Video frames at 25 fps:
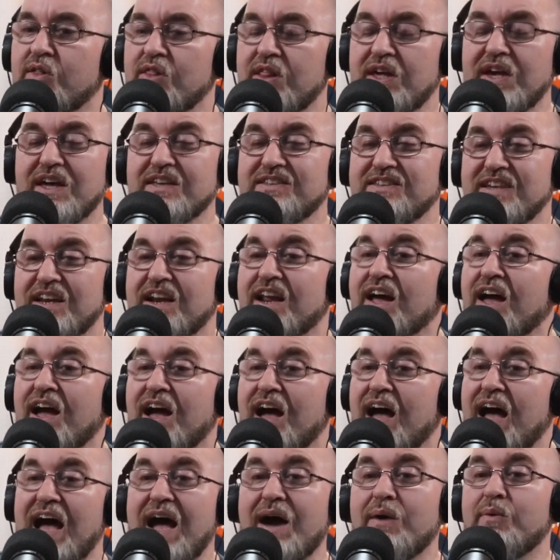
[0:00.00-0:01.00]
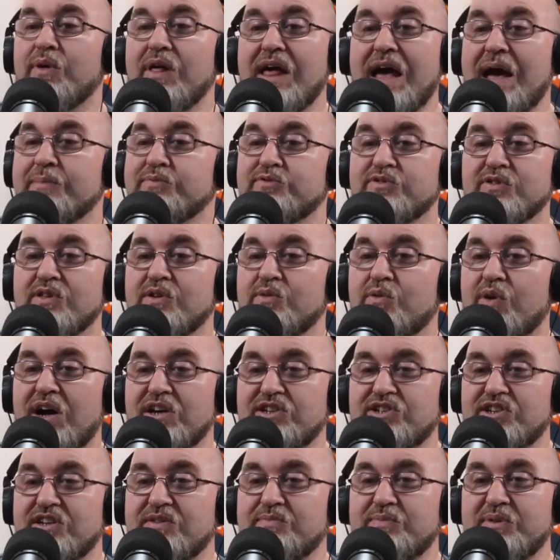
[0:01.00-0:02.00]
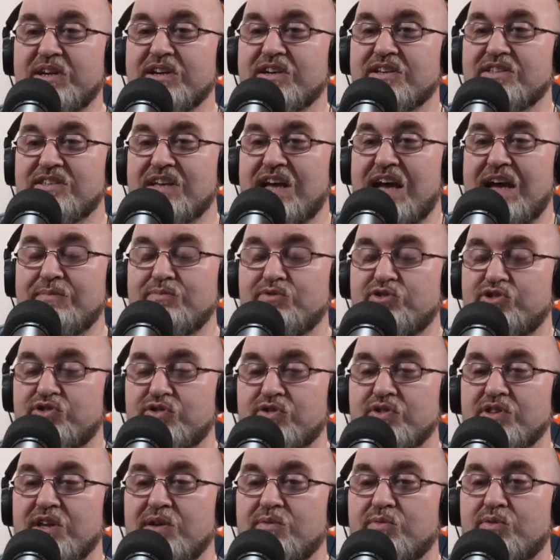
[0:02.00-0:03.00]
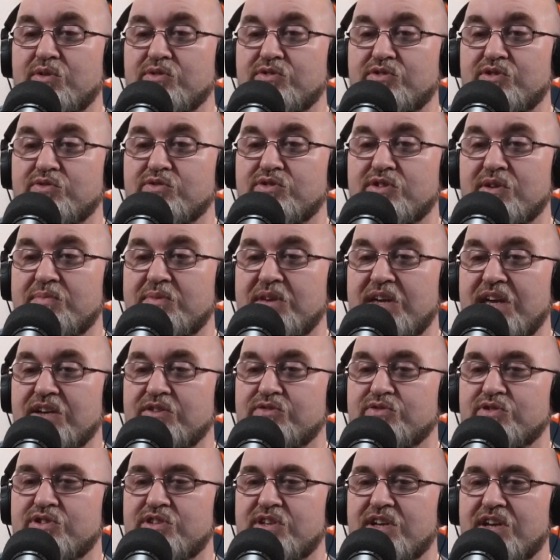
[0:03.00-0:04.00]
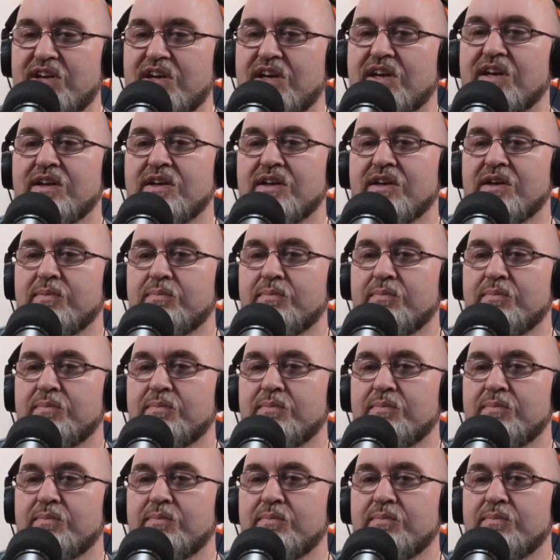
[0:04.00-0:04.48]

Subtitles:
Like I said, I will absolutely watch it because I'm sure they will do something interesting,